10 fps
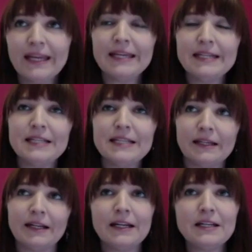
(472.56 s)

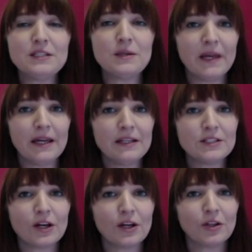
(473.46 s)
it kind of
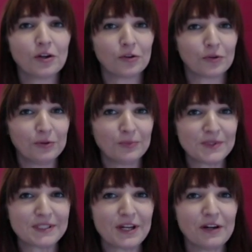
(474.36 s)
depends on the
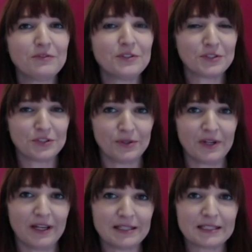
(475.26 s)
groups of
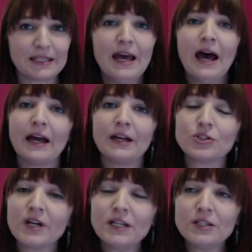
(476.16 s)
students. I
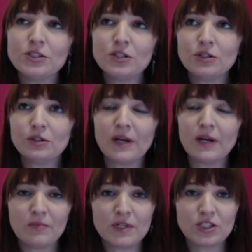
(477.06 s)
try to do
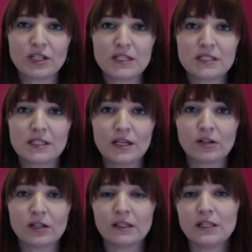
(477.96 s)
images that are
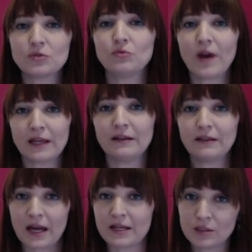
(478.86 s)
at least
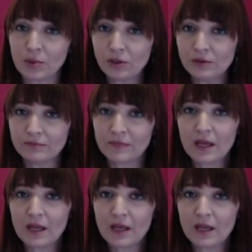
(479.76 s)
recognizable